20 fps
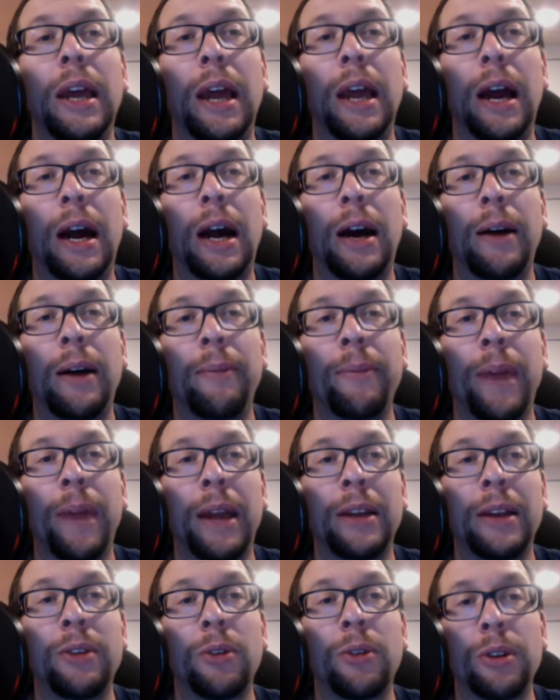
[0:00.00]
um, and
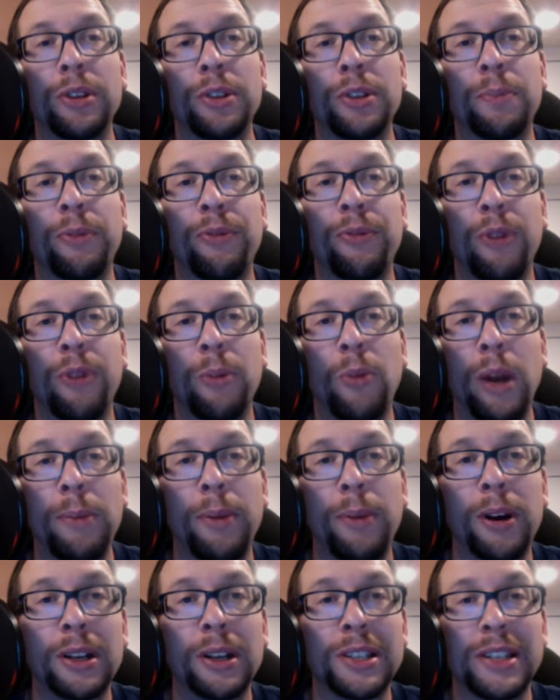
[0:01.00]
in order to perform white
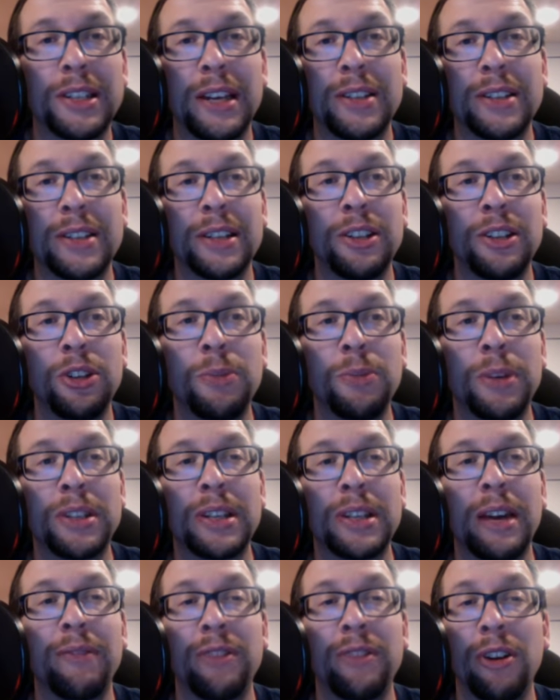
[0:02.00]
box testing, you must
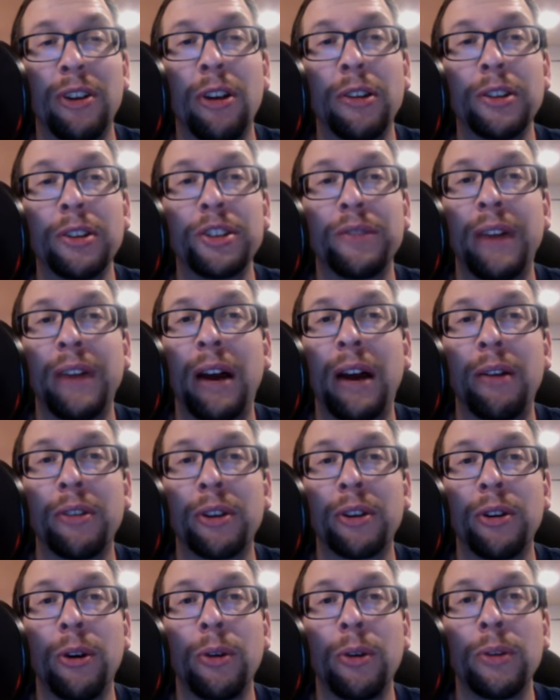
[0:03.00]
have knowledge of how the
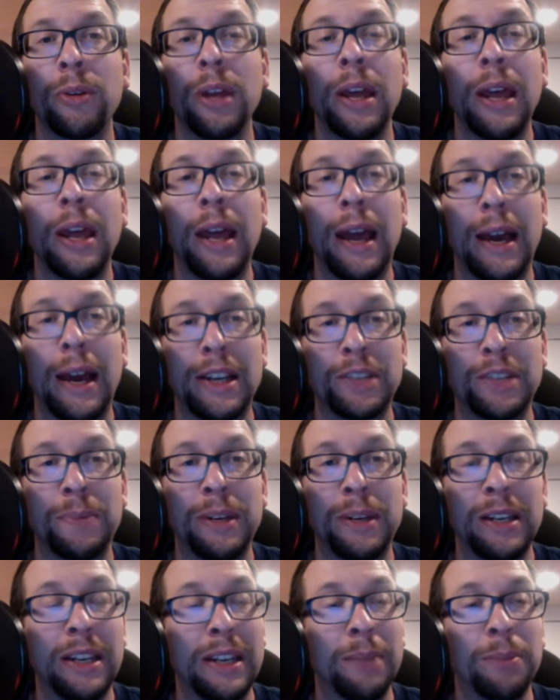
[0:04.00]
code has been
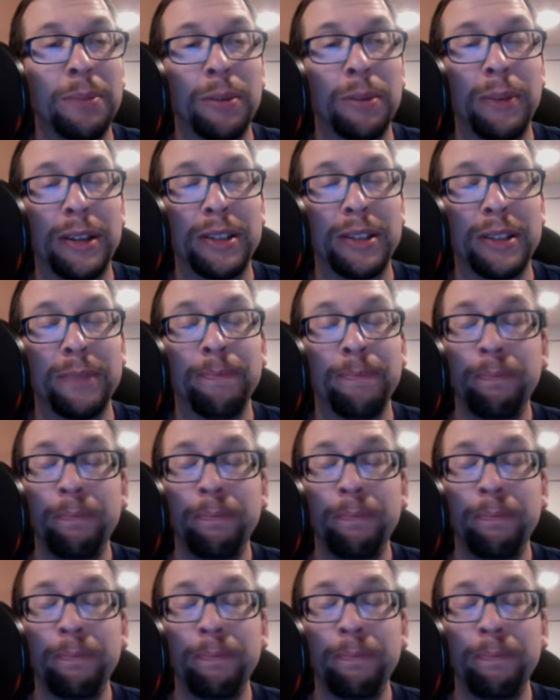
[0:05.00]
implemented.